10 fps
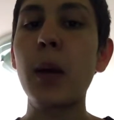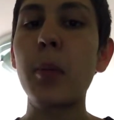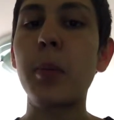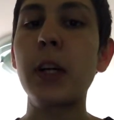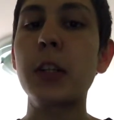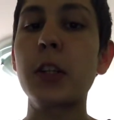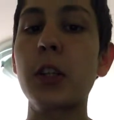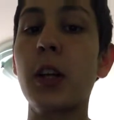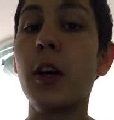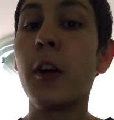But,
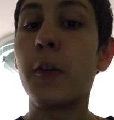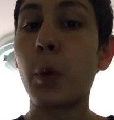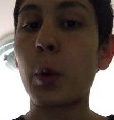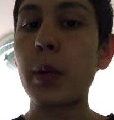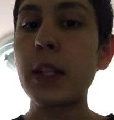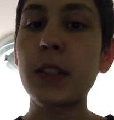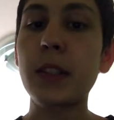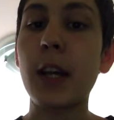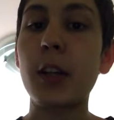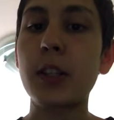for reasons
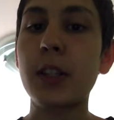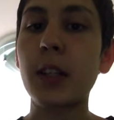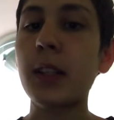that are still